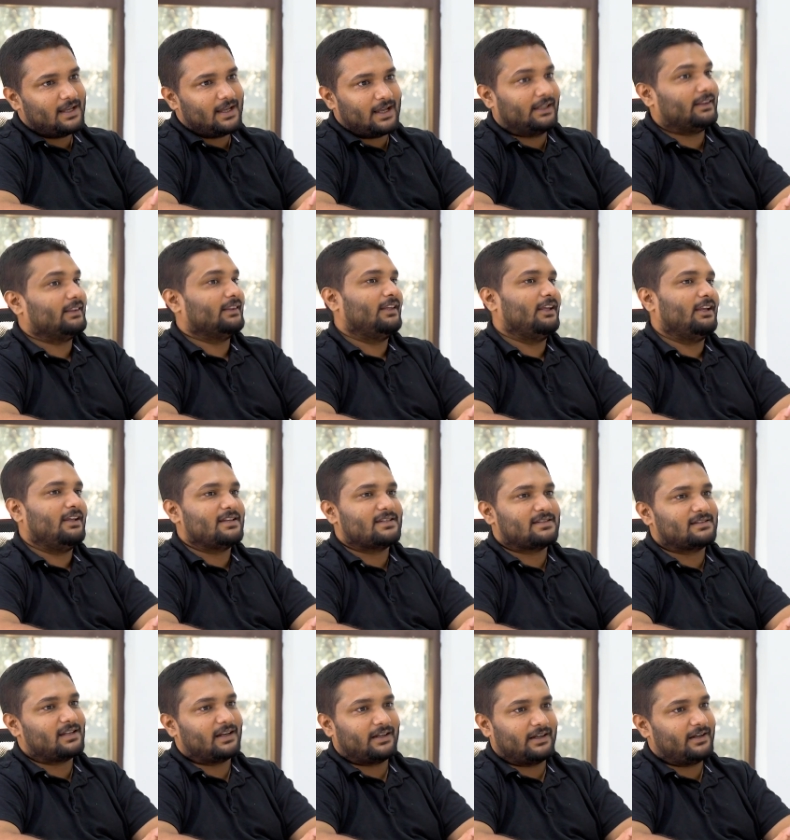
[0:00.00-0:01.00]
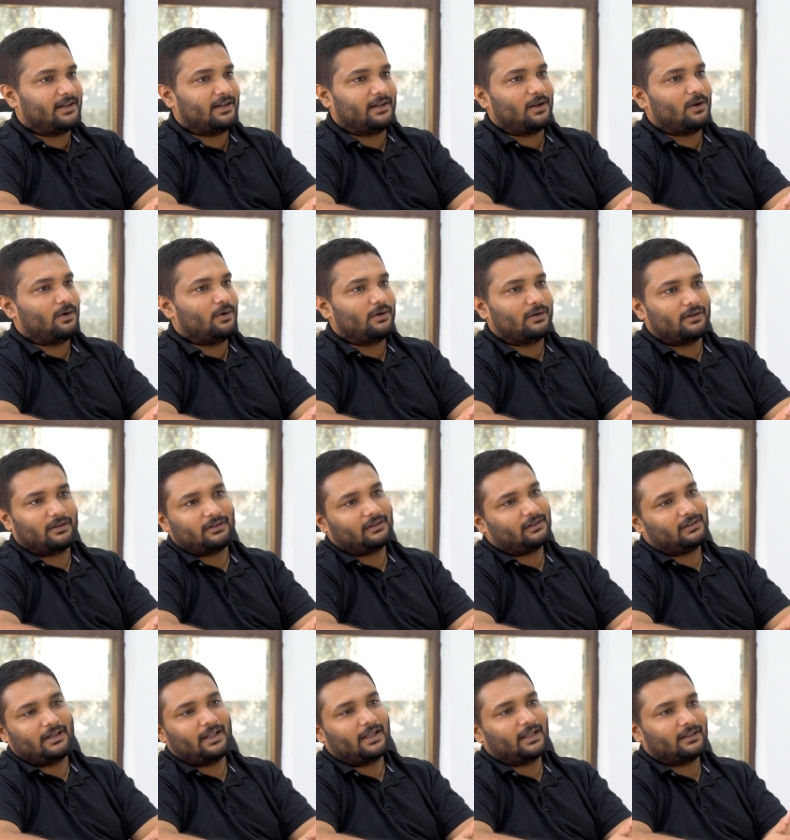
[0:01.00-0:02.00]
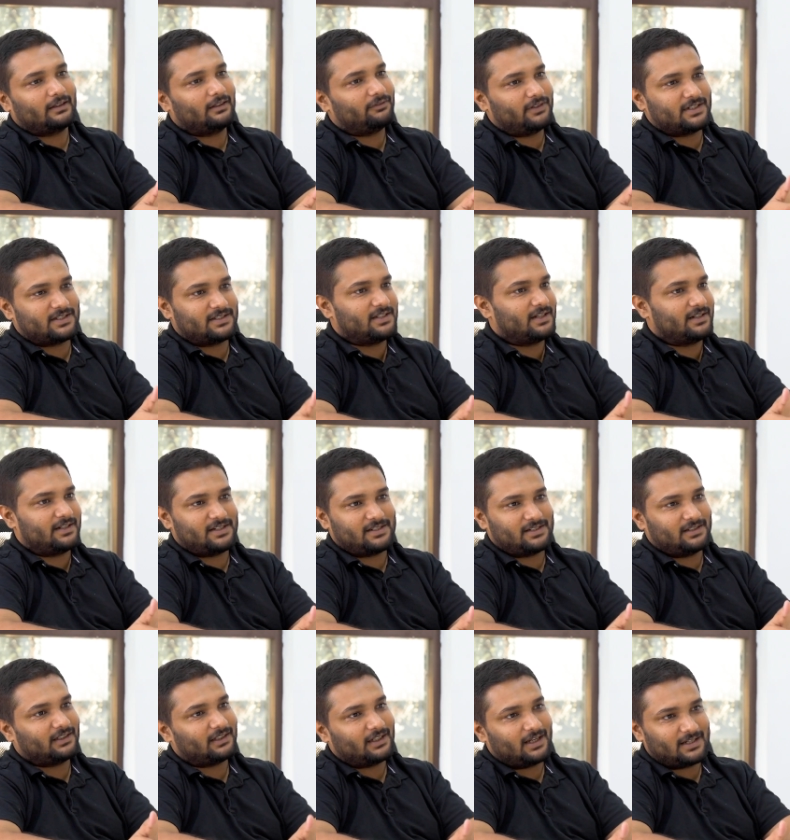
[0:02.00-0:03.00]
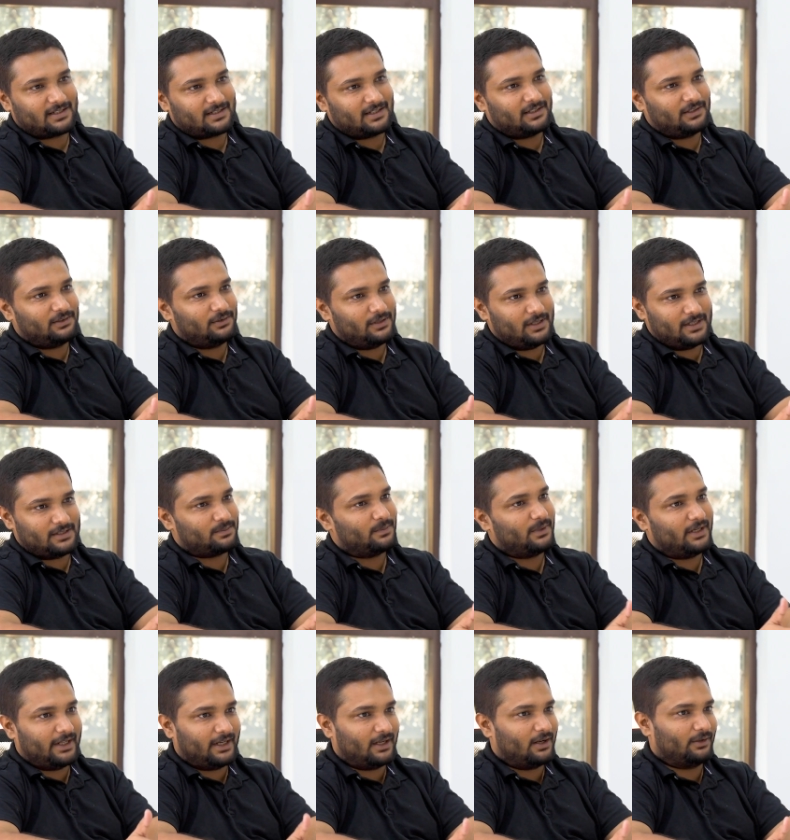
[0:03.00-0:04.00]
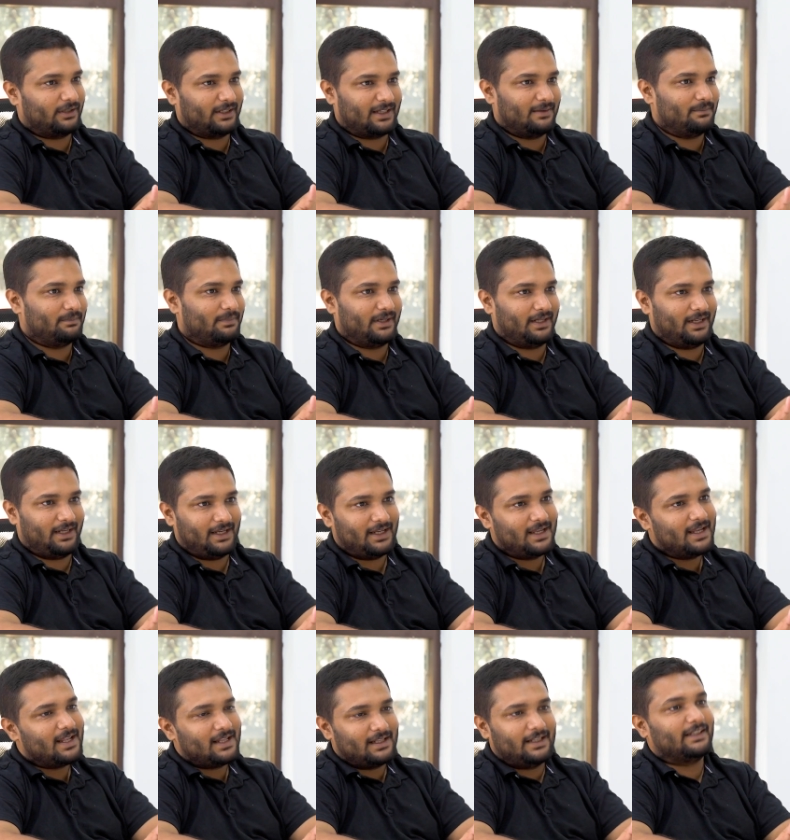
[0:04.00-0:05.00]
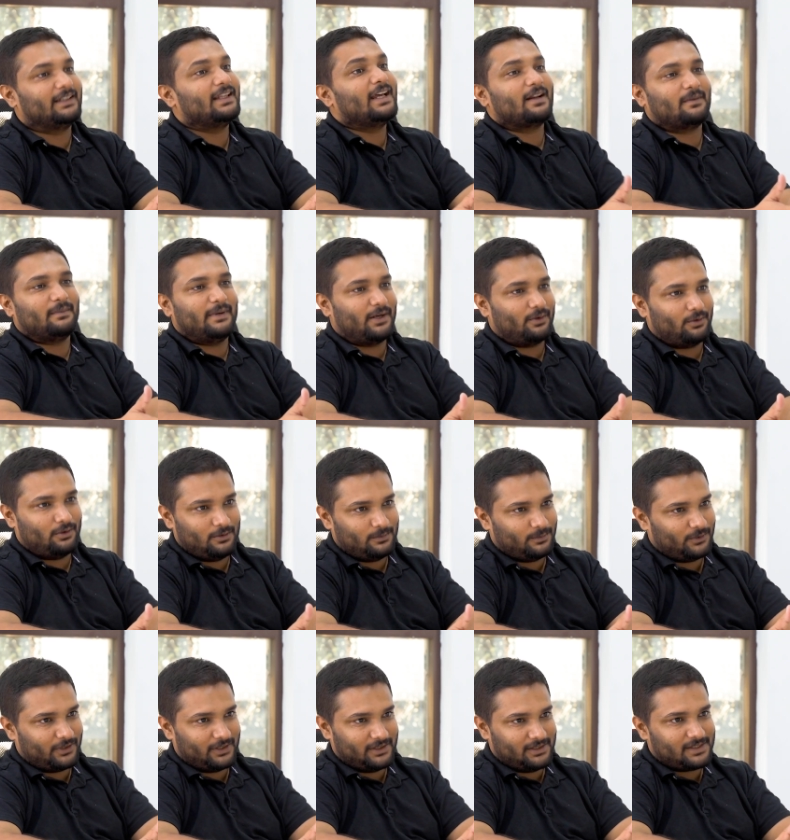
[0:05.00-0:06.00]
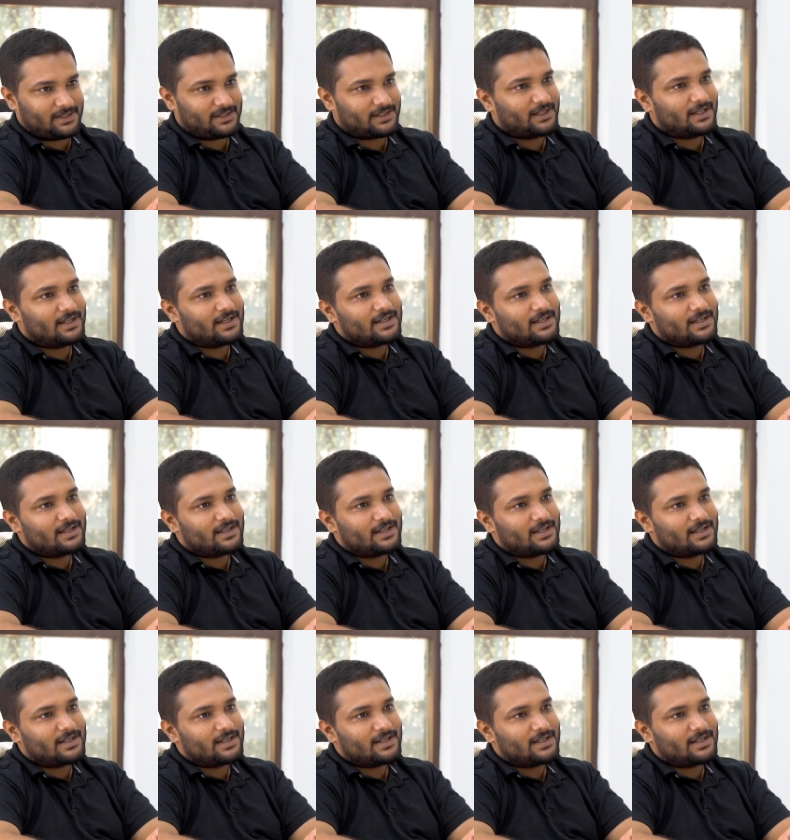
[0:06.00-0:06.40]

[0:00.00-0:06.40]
and they started it out like the first generation kids in US building out a company. Like they are my role models.